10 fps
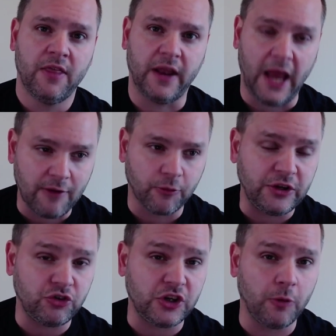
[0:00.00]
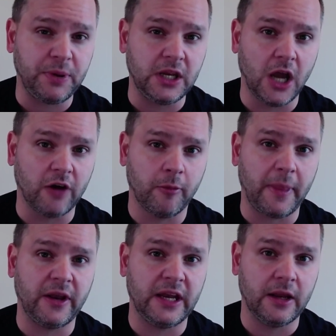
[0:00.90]
that every GOP
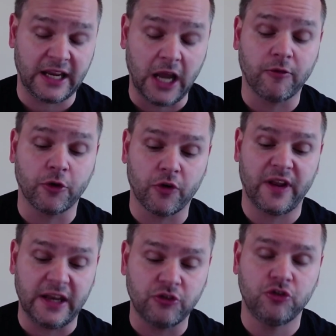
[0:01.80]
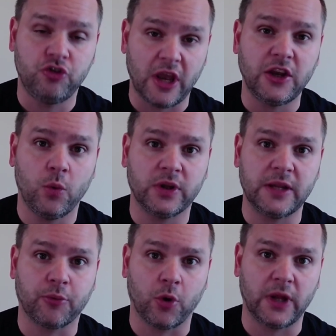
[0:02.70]
governor that is genuinely
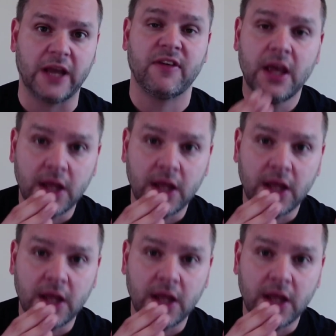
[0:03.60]
pro-life